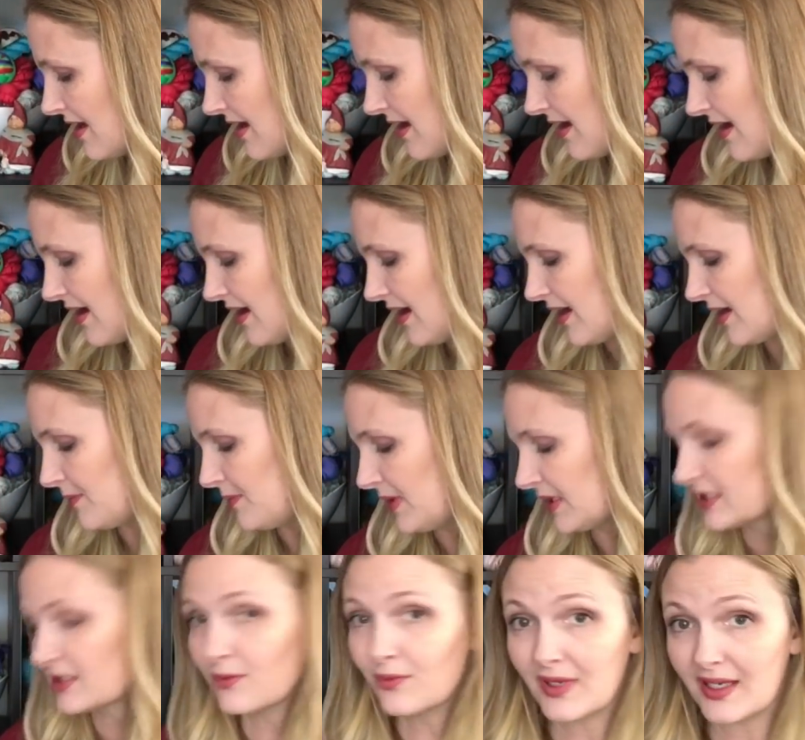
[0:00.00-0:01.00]
I
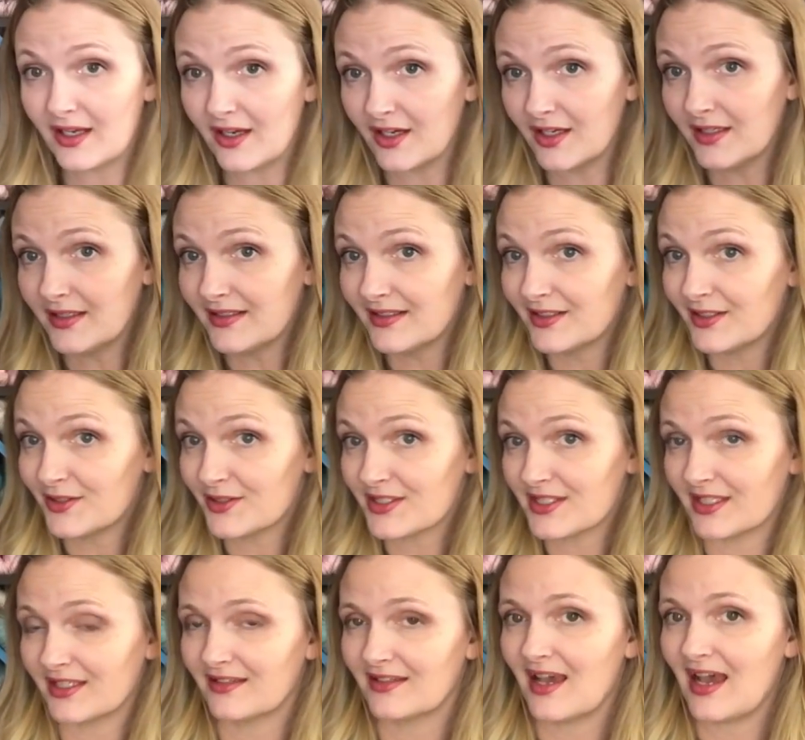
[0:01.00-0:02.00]
picked a winner
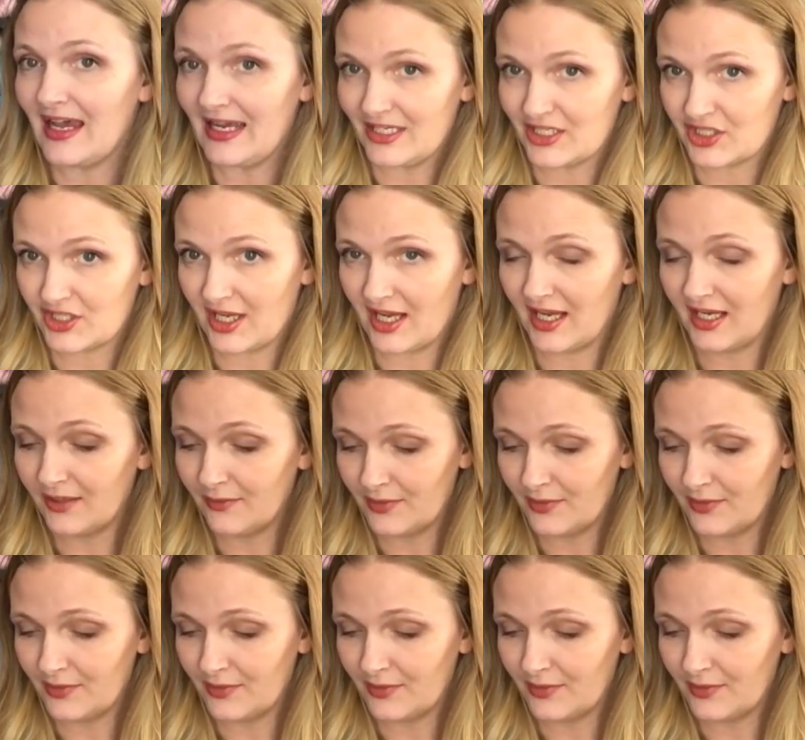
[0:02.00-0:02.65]
using the hashtag,